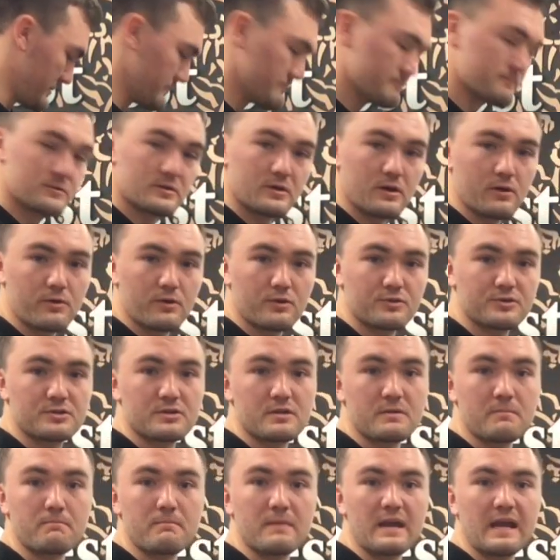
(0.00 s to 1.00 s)
So those are
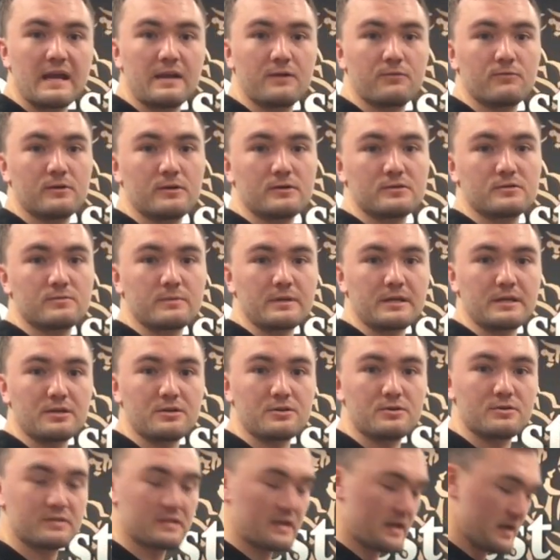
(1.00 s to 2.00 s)
the main ones we
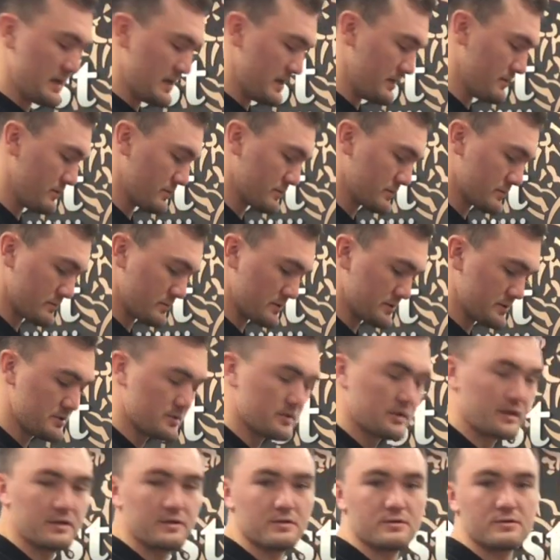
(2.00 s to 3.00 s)
use, and those are ones you
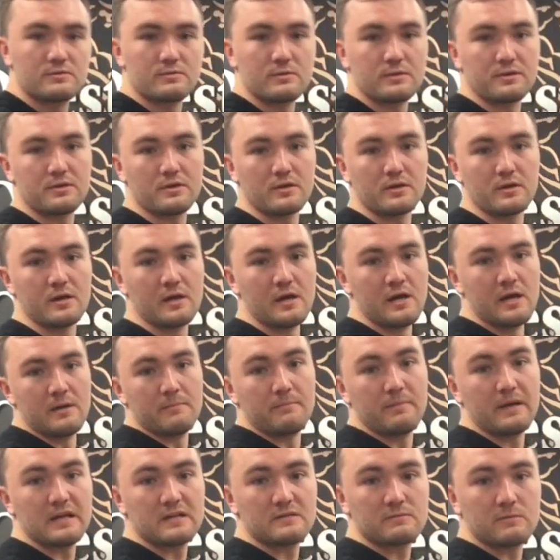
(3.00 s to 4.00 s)
can use with your
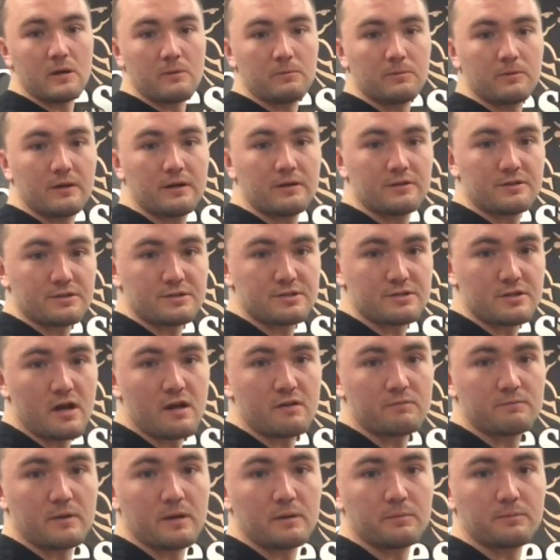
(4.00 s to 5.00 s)
baseball players or
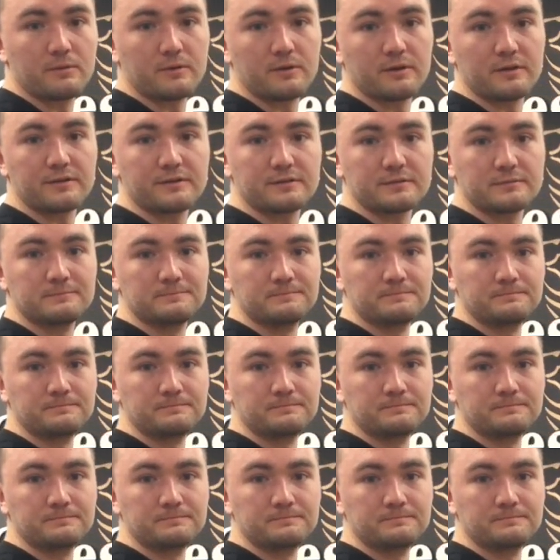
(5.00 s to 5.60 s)
softball players.